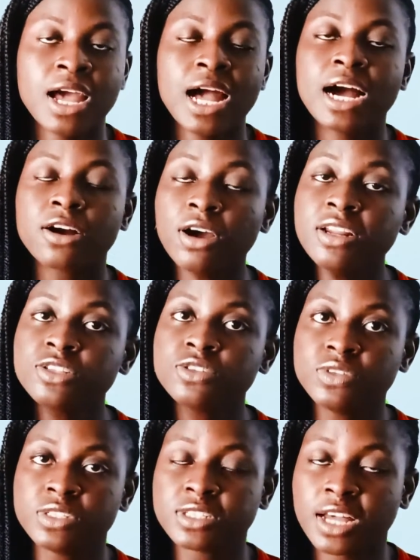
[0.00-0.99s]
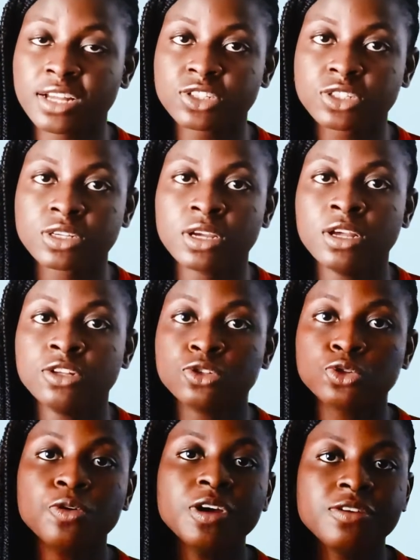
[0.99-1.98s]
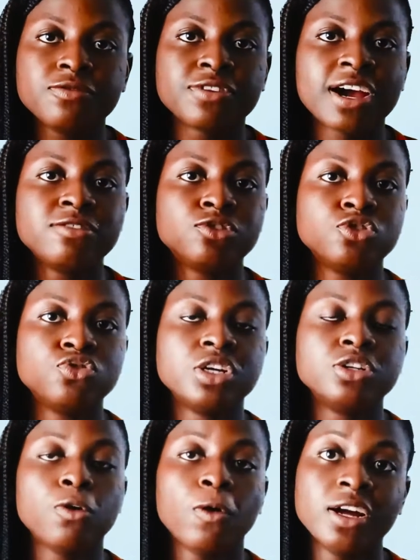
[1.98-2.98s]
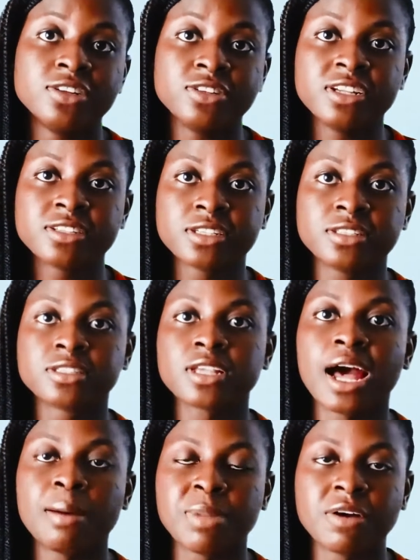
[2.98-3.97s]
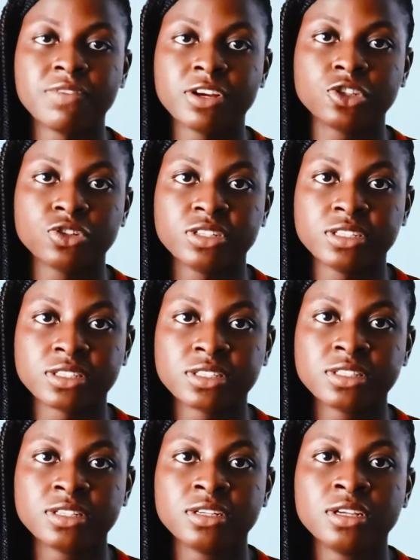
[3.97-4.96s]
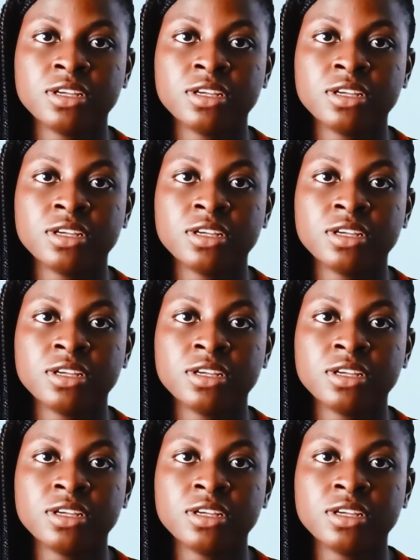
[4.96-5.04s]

According to research, 2 in 5 children or adolescents are perfectionists.